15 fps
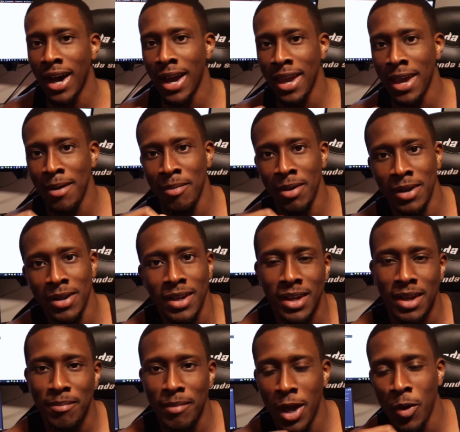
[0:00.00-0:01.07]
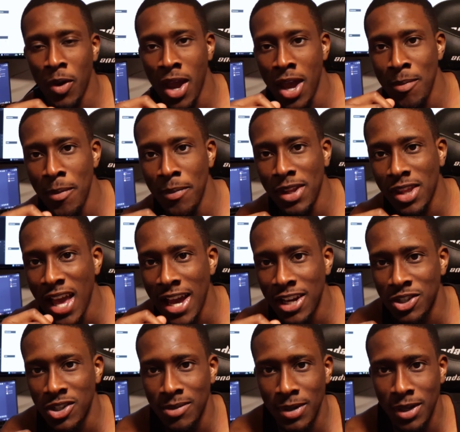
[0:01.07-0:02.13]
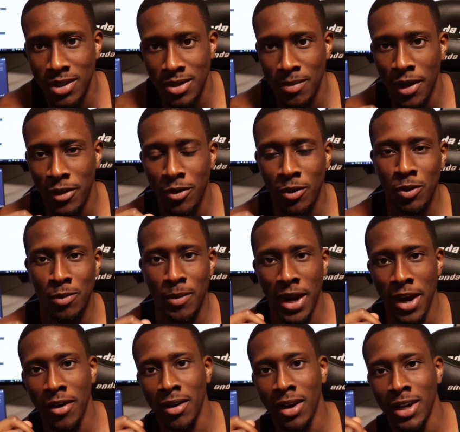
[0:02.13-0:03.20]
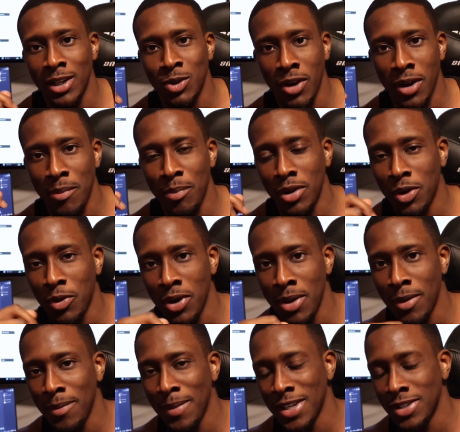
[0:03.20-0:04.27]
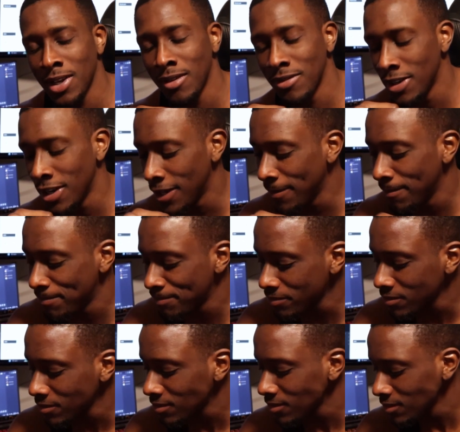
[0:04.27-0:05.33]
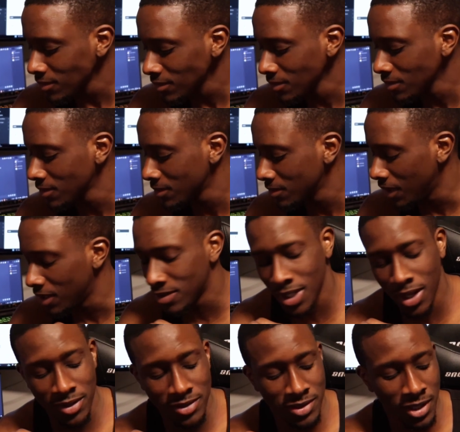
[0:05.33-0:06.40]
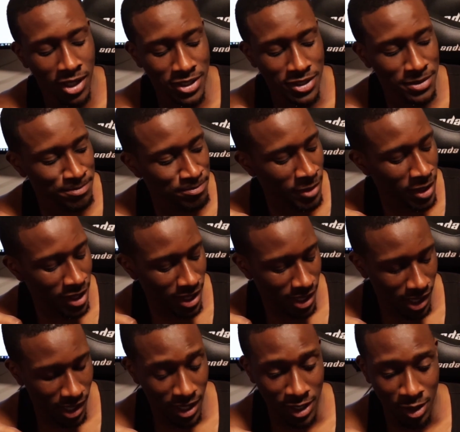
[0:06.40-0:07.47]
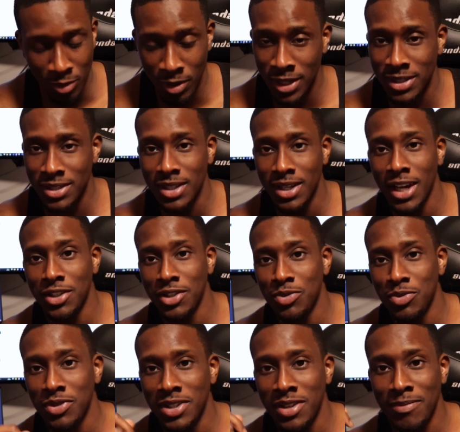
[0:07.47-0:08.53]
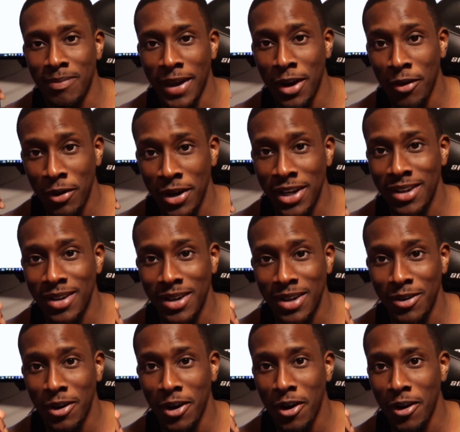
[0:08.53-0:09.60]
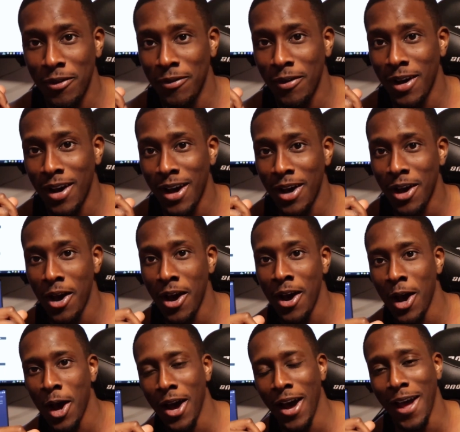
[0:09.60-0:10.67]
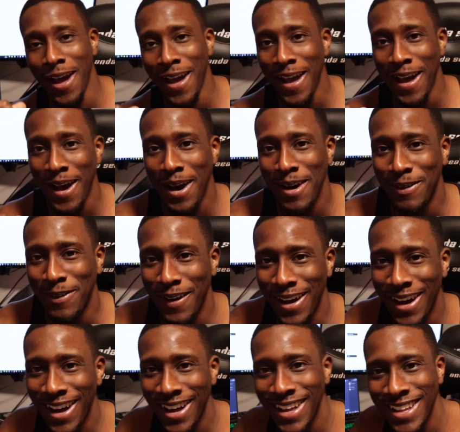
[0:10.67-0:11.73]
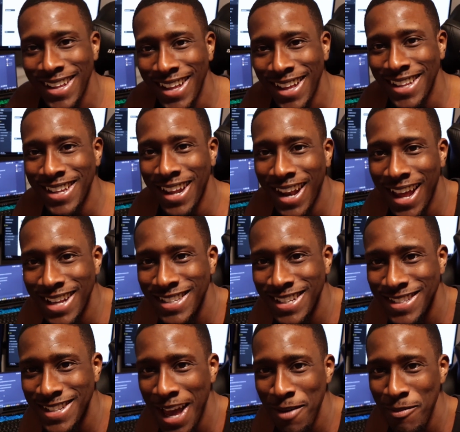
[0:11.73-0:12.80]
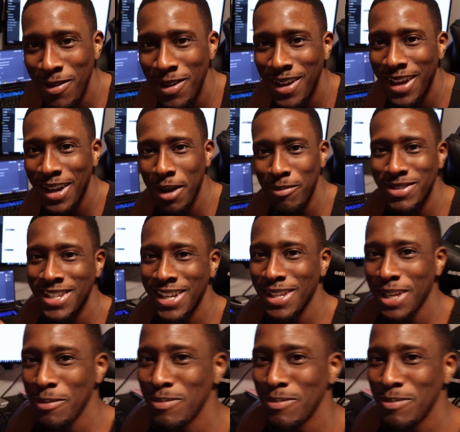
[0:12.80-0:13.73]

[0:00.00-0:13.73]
I am. By the way, I am a bit ashy because I'm about to go to my airline, so I didn't put cream on myself yet. That sounds sus. Anyways, I just received my grade of the last exam. Come see it.